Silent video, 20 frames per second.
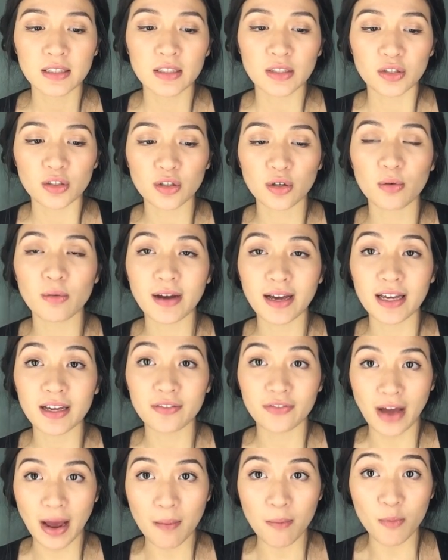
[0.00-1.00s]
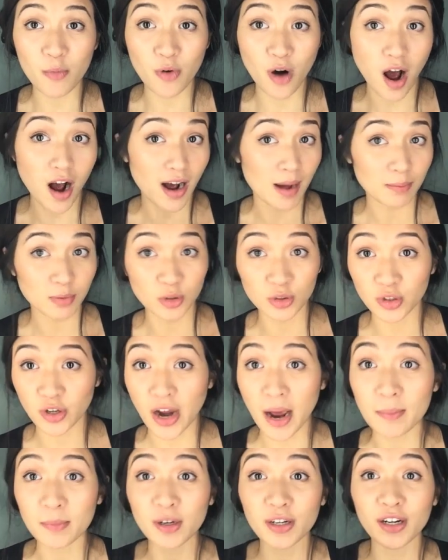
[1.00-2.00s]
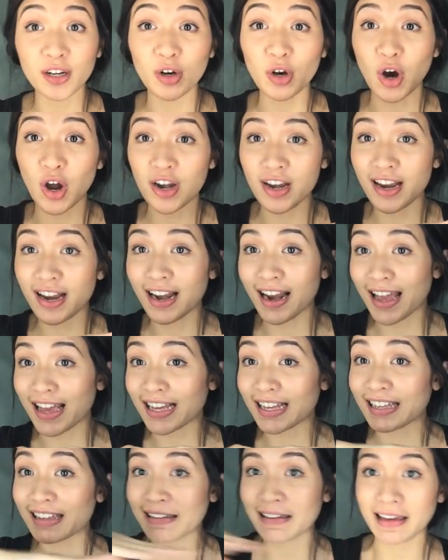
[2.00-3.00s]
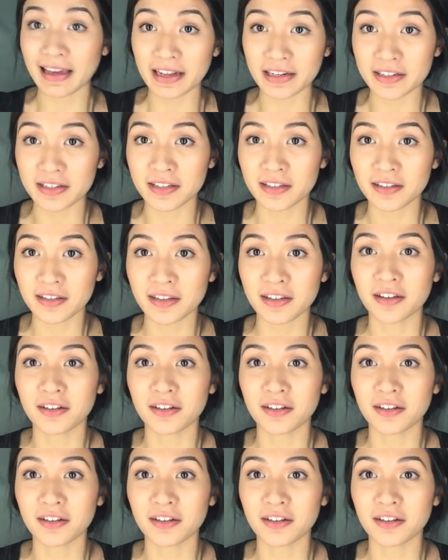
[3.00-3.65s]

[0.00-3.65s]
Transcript: You know what? If I'm wrong, I'm so sorry. I'm gonna call it like kit.